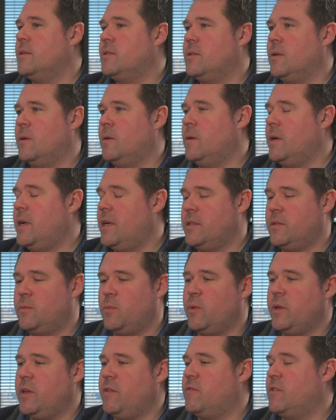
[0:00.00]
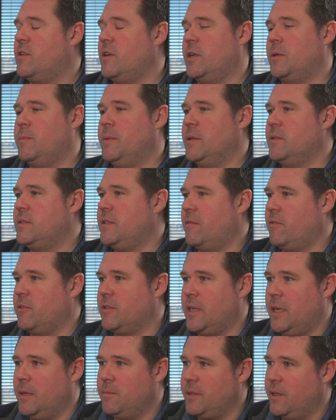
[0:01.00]
so as we've talked about several
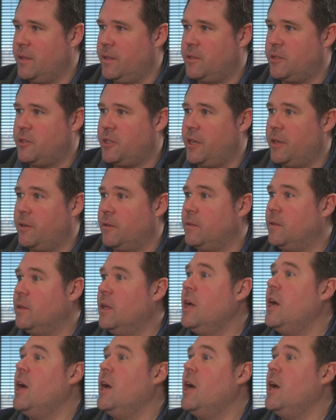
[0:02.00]
times on this channel,